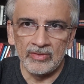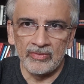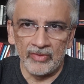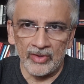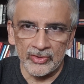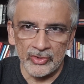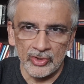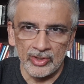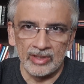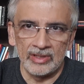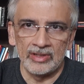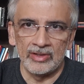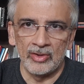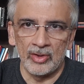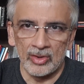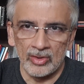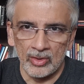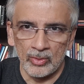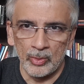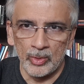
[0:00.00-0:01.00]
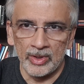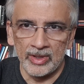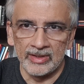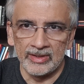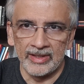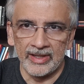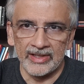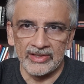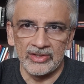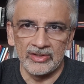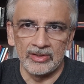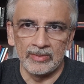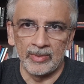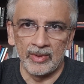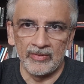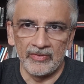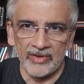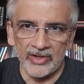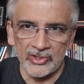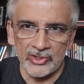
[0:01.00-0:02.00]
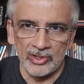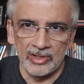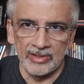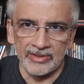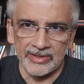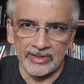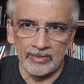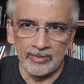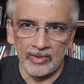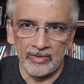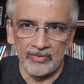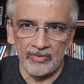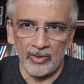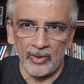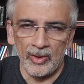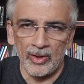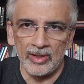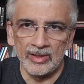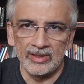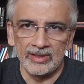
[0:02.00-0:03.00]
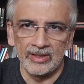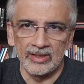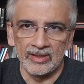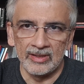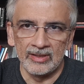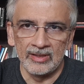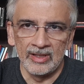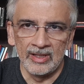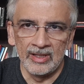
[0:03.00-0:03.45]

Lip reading: fortunately, knock on wood, and thanks to the professionalism of all the